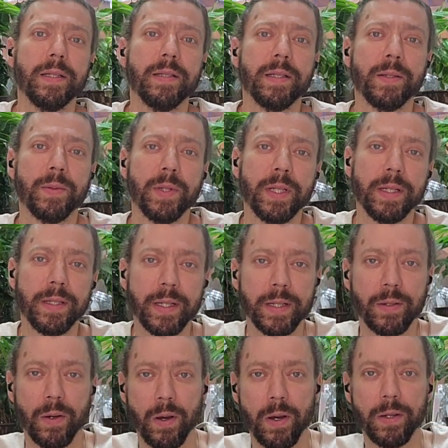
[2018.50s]
They really
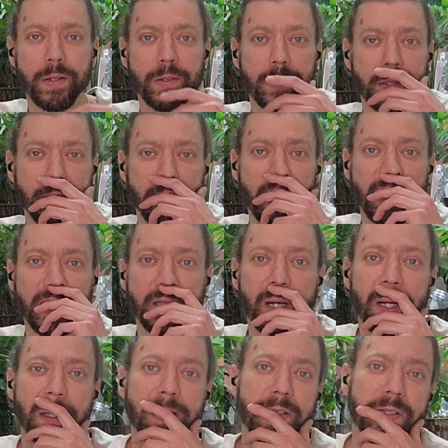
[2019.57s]
did, honest to God,
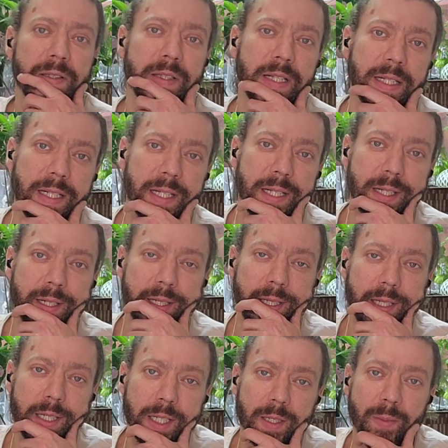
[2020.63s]
Goddess, they did.
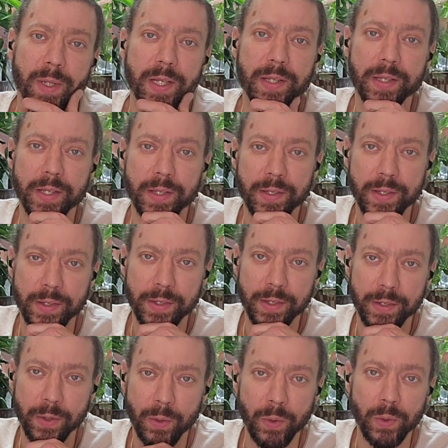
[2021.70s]
My assistance
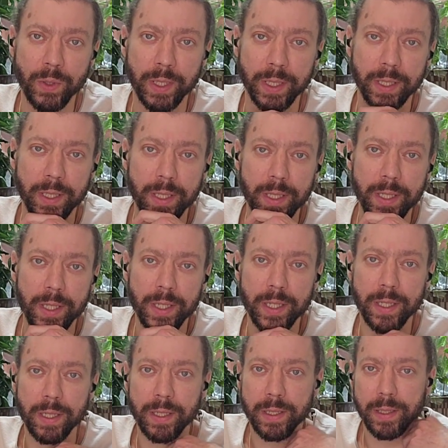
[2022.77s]
is holding
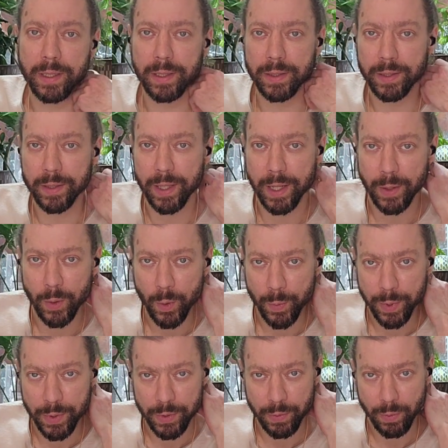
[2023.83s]
to that
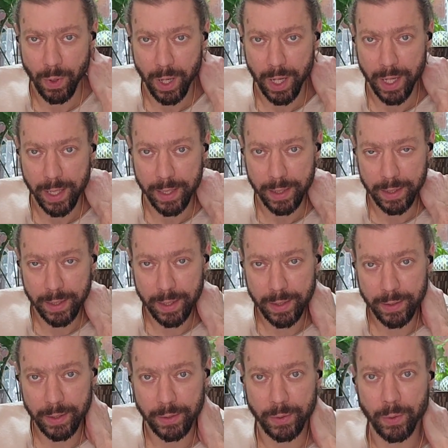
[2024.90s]
opens wide
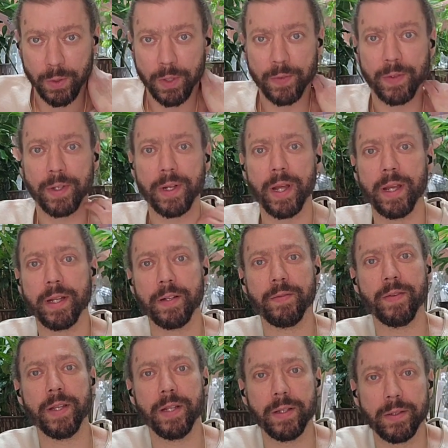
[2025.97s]
the door for the negative
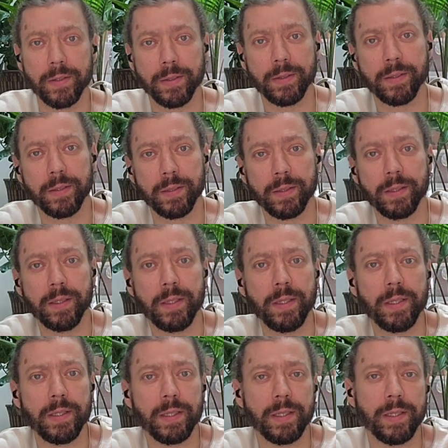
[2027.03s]
ego
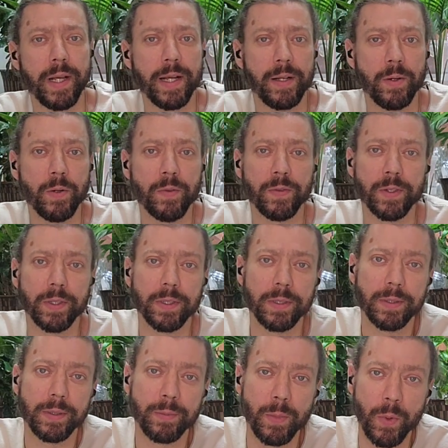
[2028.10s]
to take over
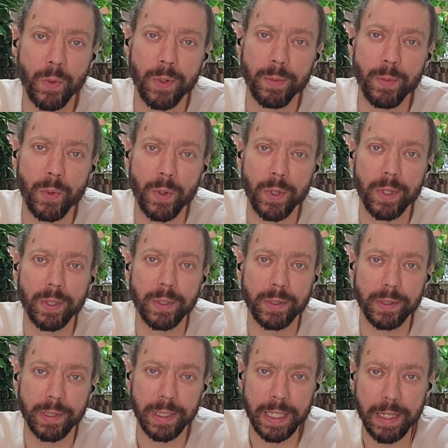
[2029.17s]
more and more,
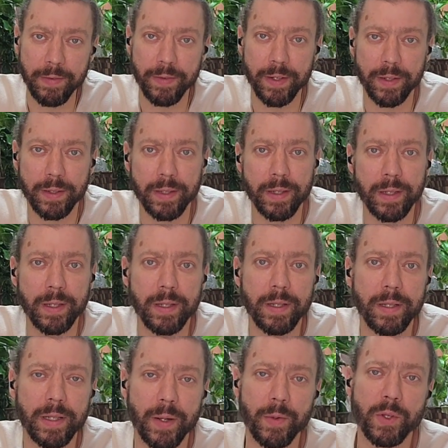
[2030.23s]
to give it
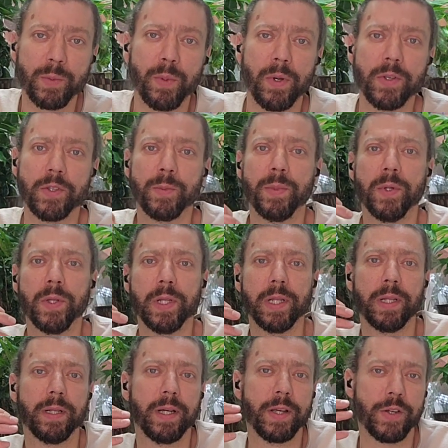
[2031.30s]
the responsibility
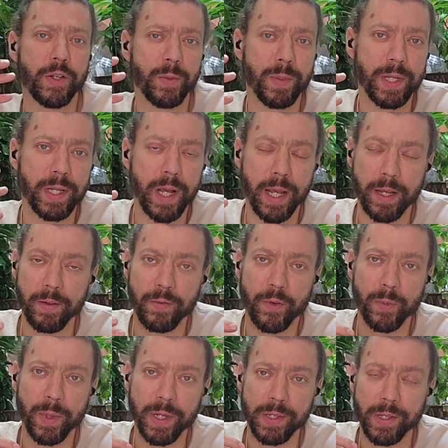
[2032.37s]
that I should be taking for
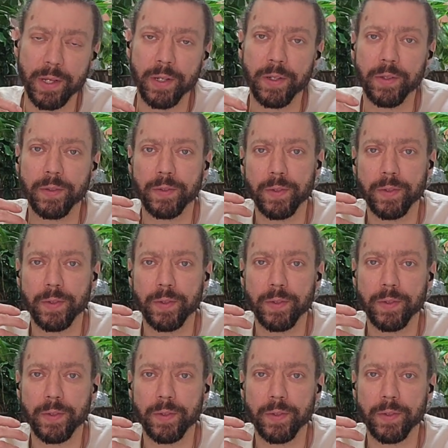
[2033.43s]
myself.